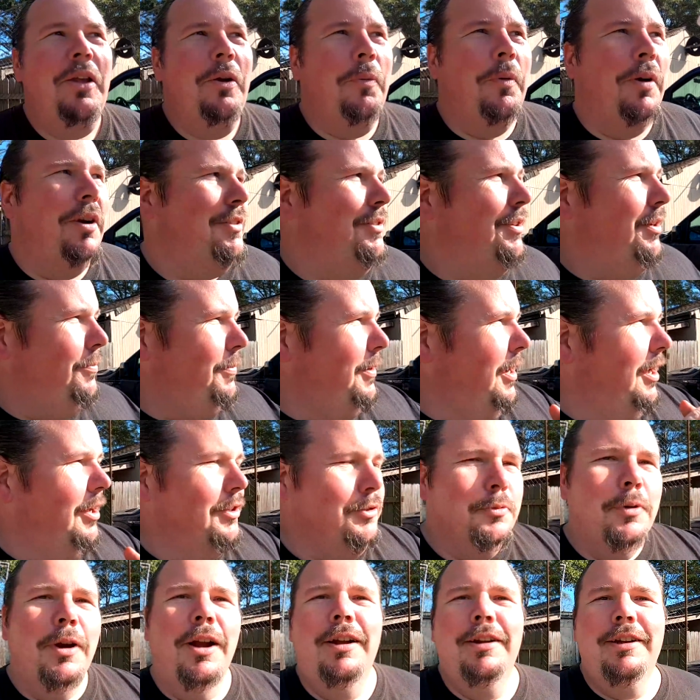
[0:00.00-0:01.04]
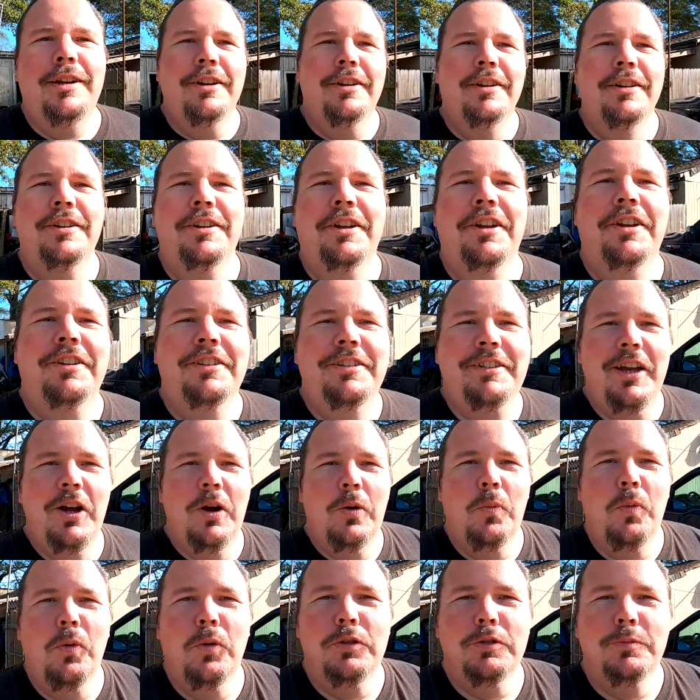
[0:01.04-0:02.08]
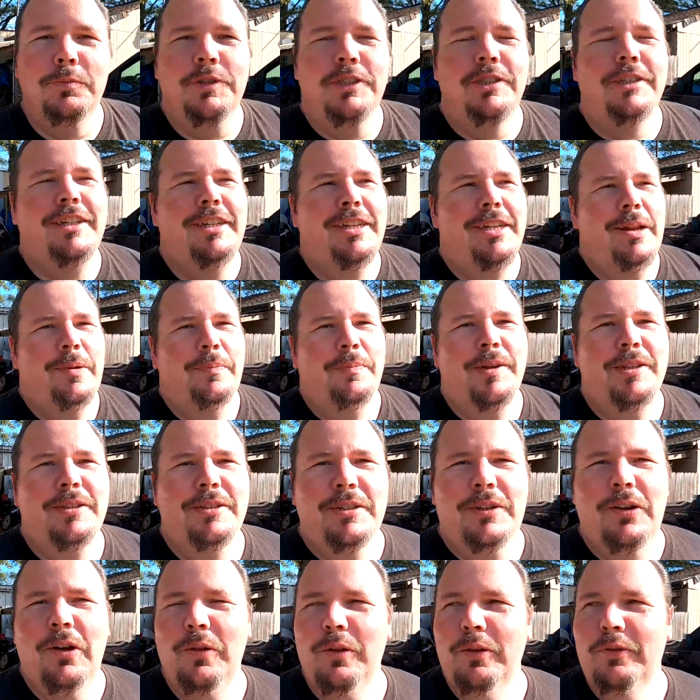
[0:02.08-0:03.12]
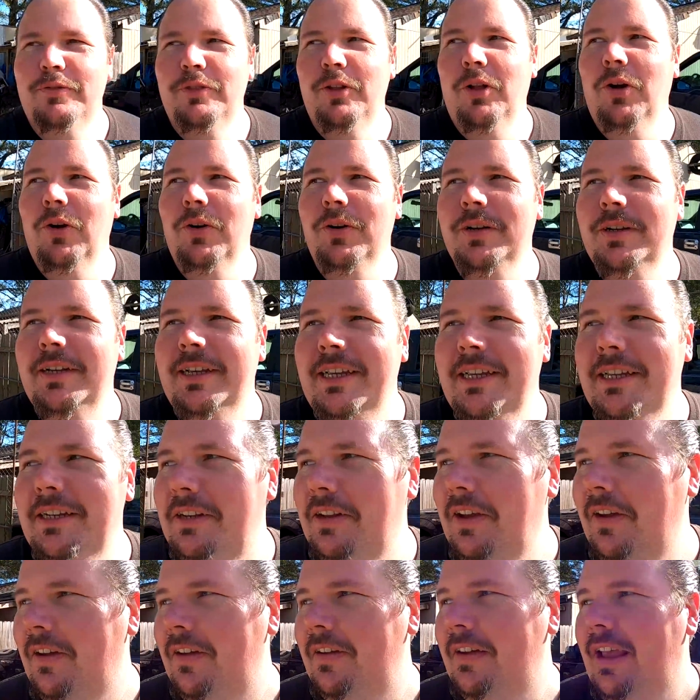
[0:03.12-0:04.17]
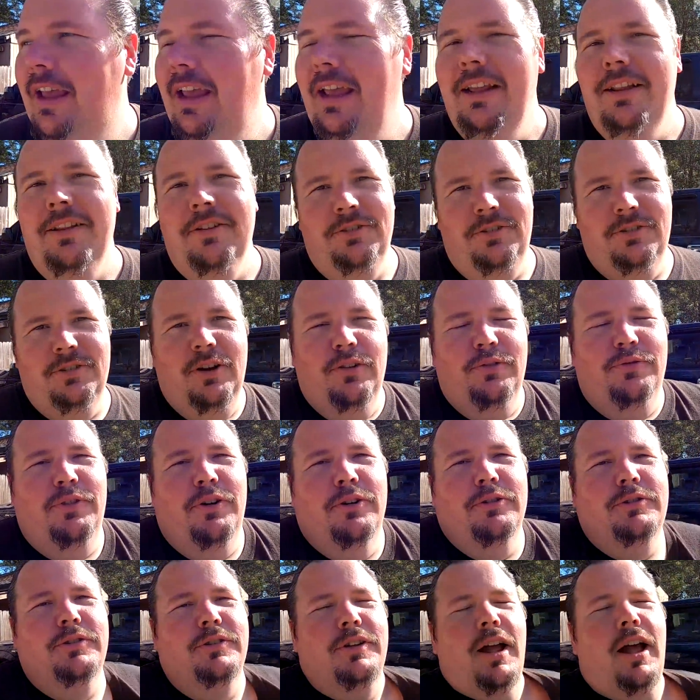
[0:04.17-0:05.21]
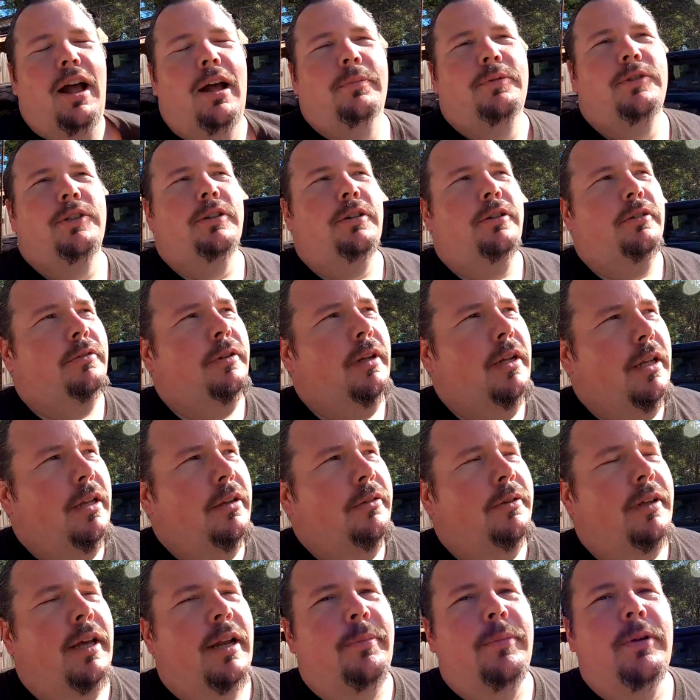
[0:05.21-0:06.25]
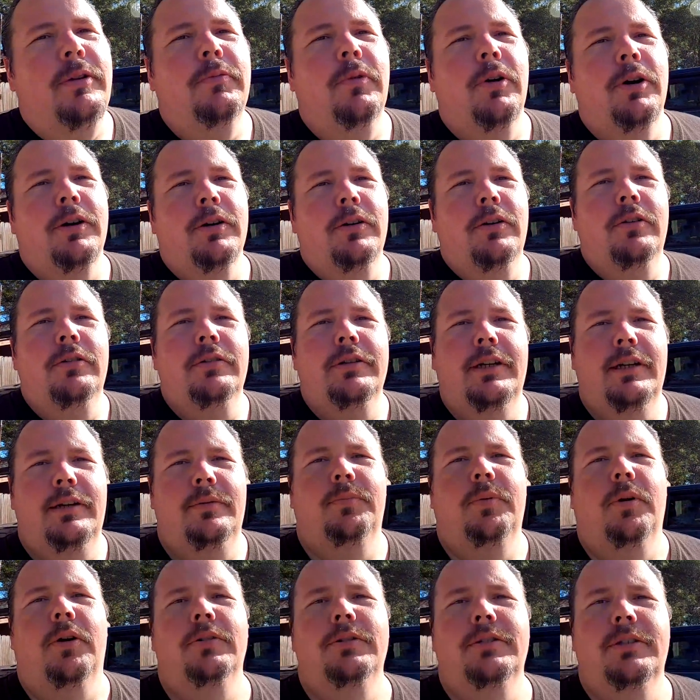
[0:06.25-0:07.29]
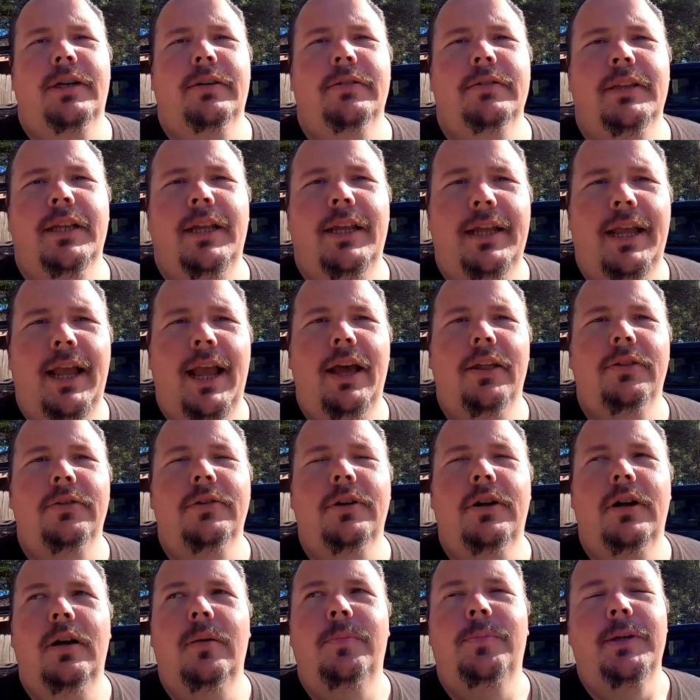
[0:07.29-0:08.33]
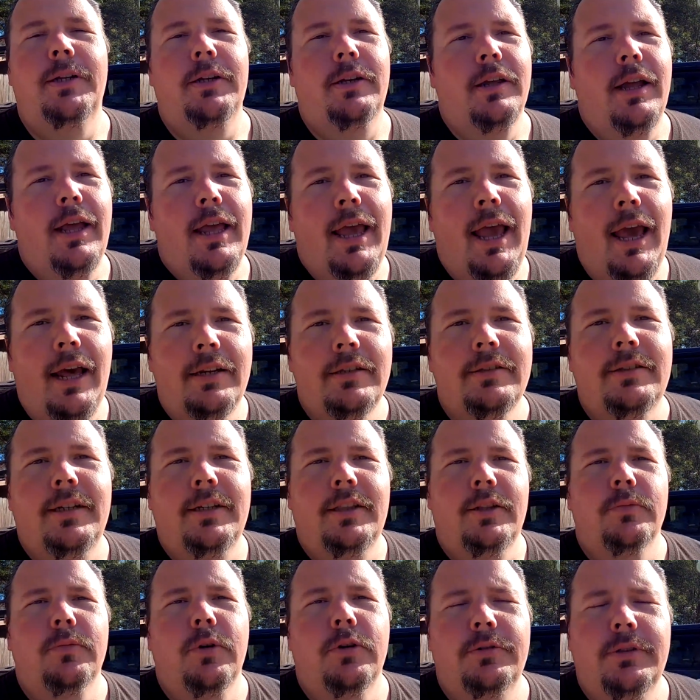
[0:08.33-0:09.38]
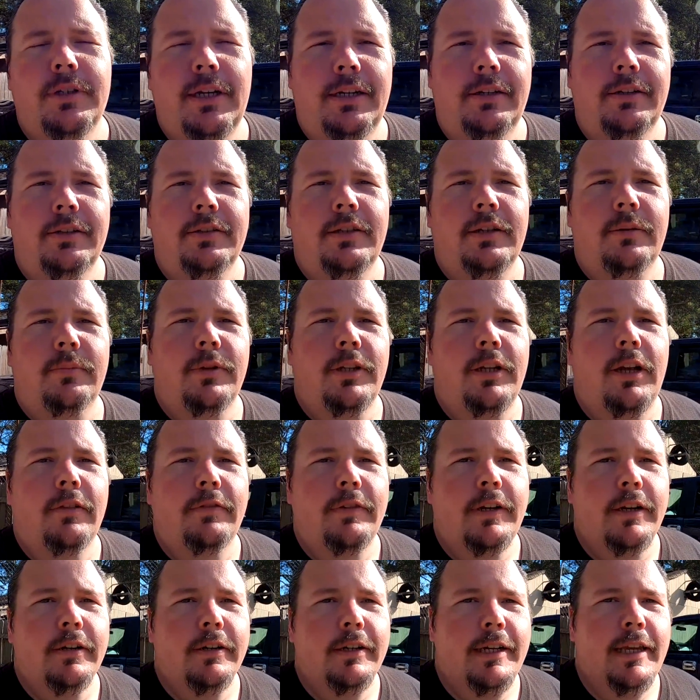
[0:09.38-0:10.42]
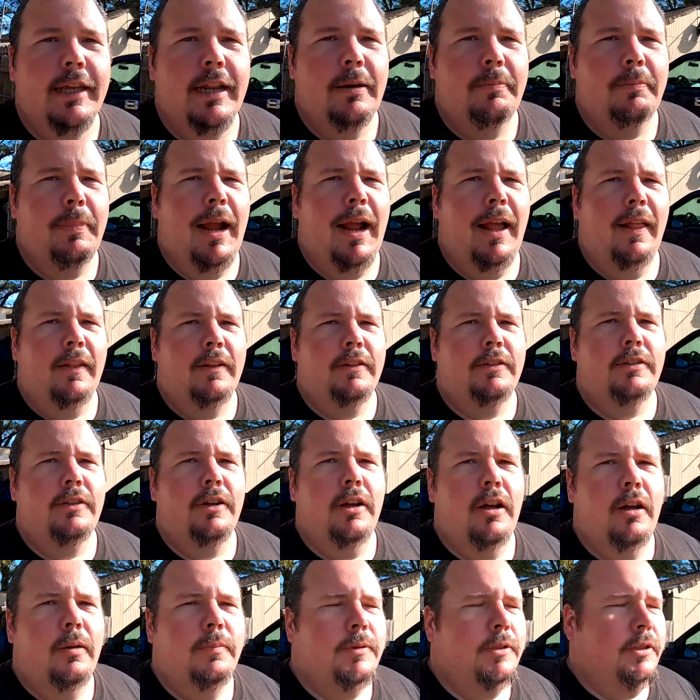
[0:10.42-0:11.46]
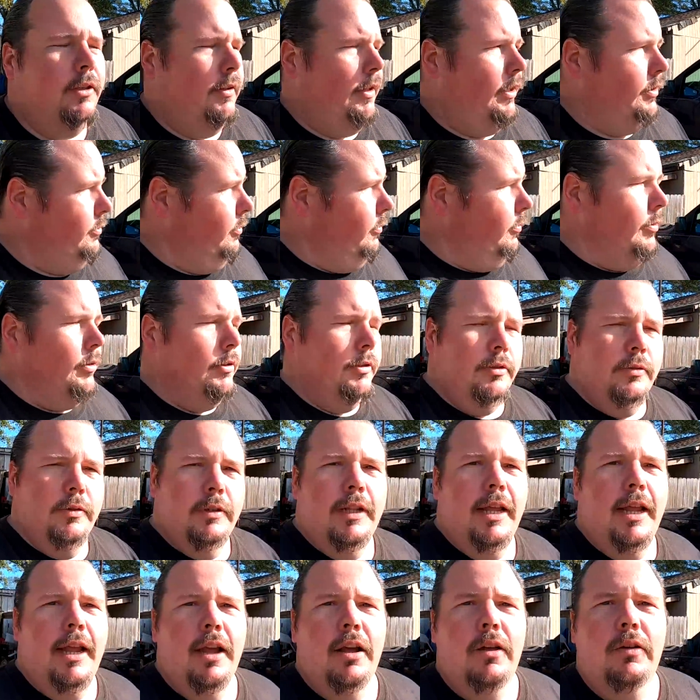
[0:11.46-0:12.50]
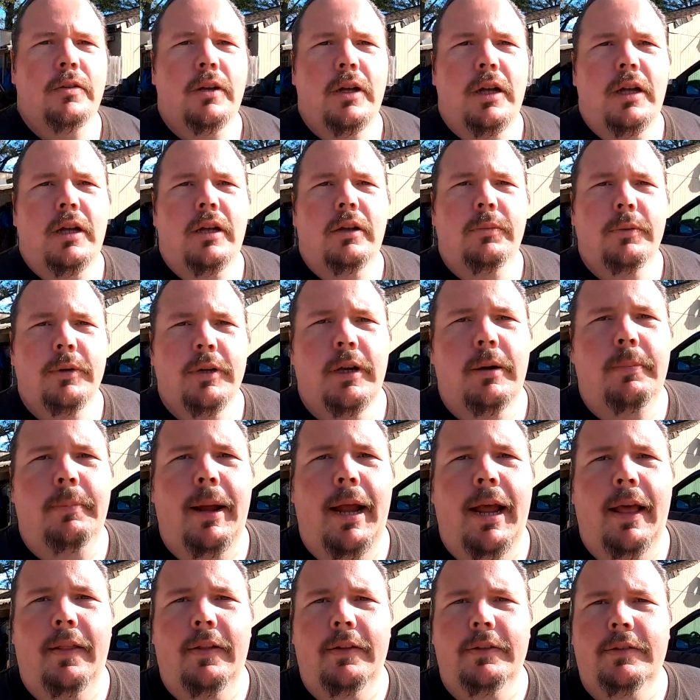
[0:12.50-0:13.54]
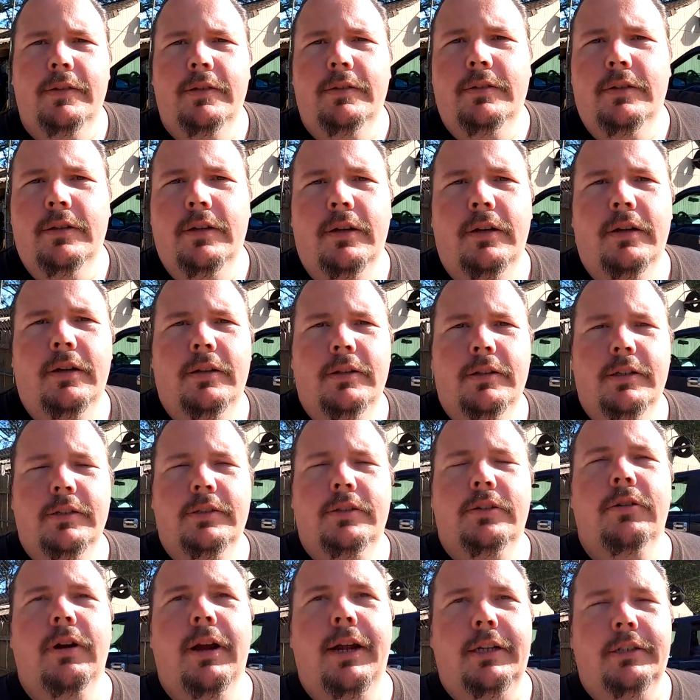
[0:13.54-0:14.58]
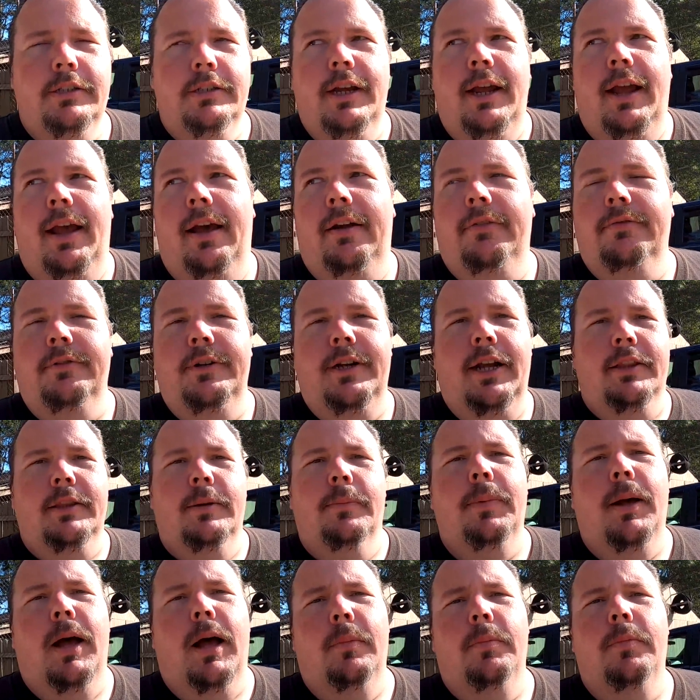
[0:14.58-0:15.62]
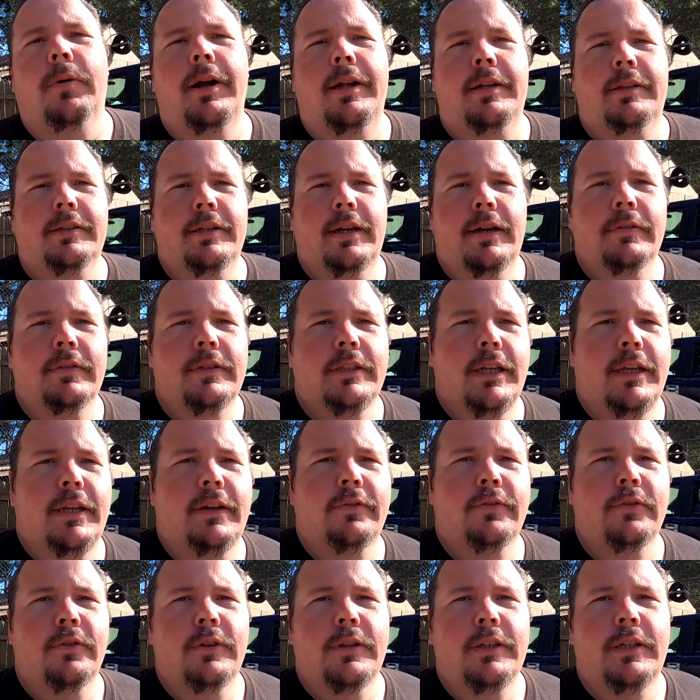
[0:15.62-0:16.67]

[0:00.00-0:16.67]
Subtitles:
What is up, guys? We're out here at Del Morse Machine in Pensacola, Florida, and this is our first stop. So kind of been working on getting parts and everything gathered up, and had to take the rotating assembly over here to get it balanced up. So that's what we're doing now. We're going to balance this this crankshaft. We got the bob weights and everything for